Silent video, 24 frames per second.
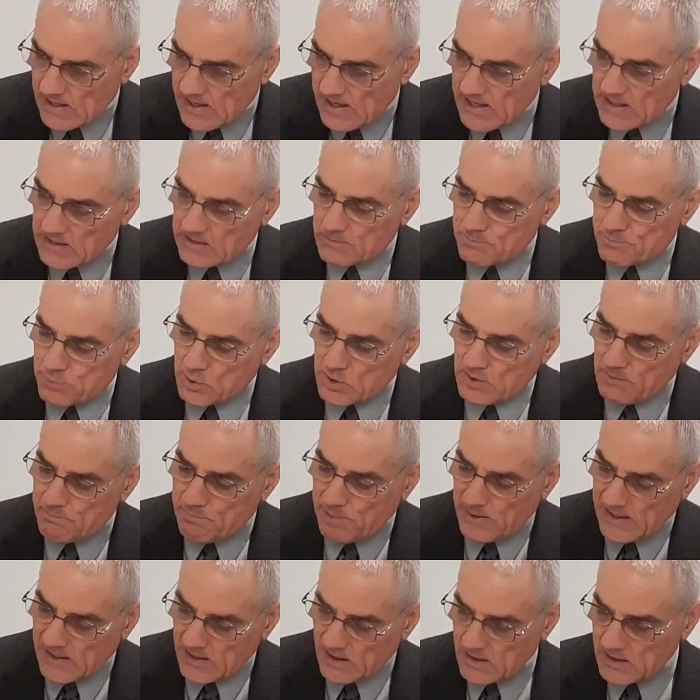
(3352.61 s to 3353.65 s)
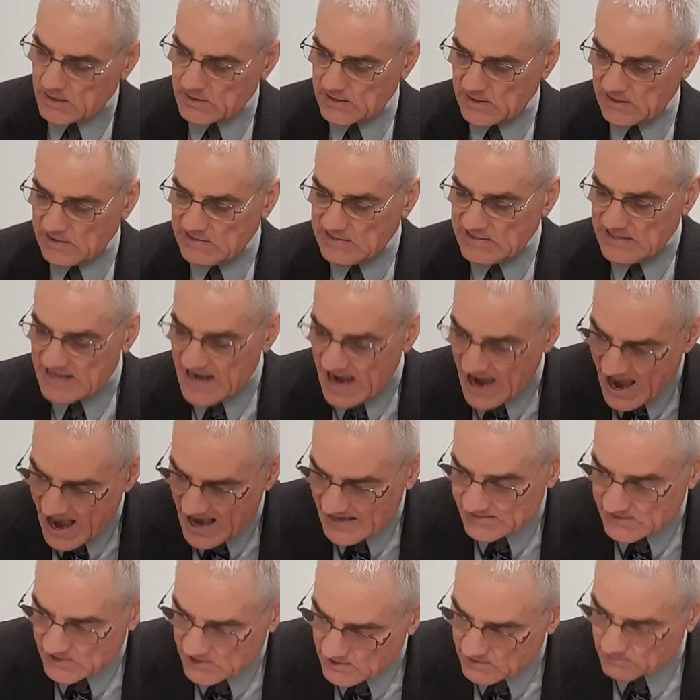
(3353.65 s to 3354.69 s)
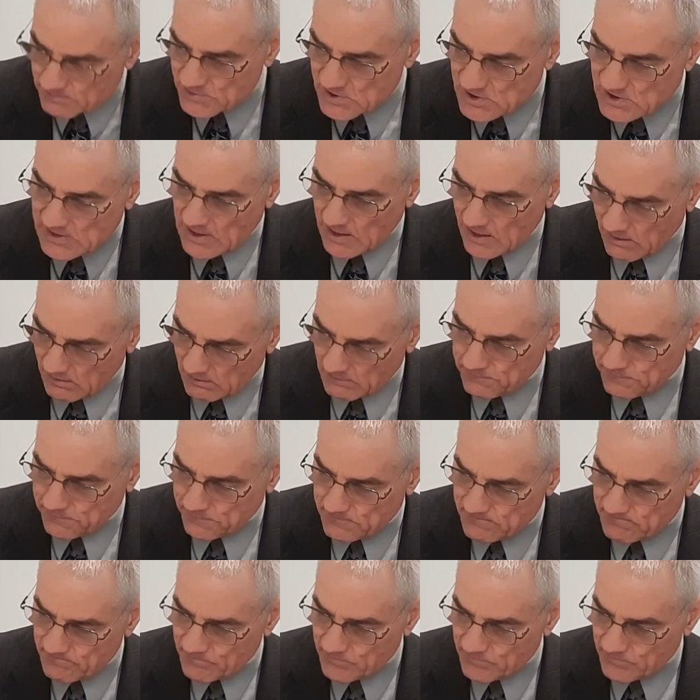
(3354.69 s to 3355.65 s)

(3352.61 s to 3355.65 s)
and prepared not himself,